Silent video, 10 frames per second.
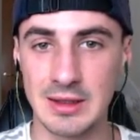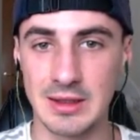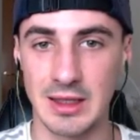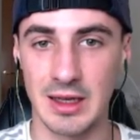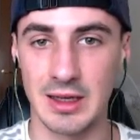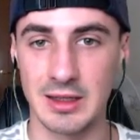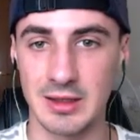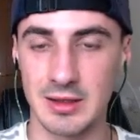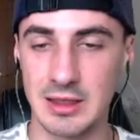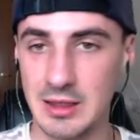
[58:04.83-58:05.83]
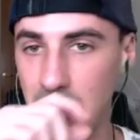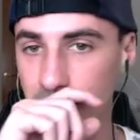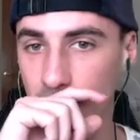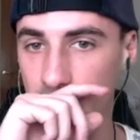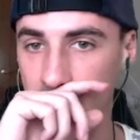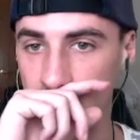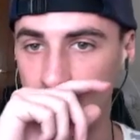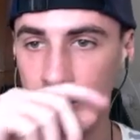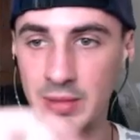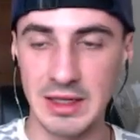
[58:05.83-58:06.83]
It's happened quite a bit in
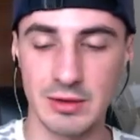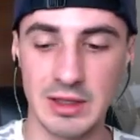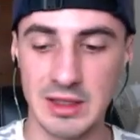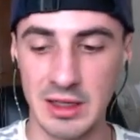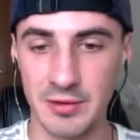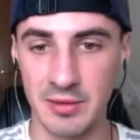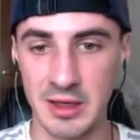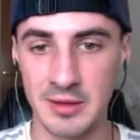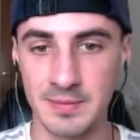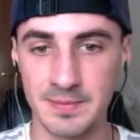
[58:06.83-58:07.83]
One Piece recently for me.